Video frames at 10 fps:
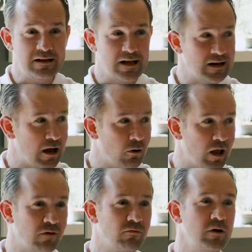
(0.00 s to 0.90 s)
it, and now
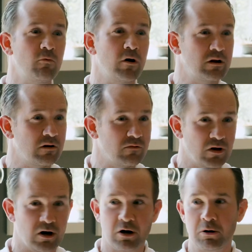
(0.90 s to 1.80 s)
every one of
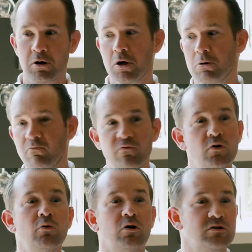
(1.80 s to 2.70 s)
their
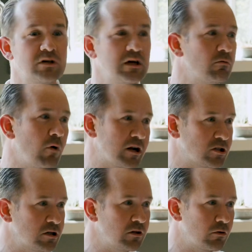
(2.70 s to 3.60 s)
viewers can
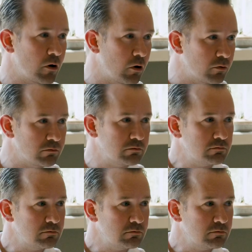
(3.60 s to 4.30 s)
watch it in their own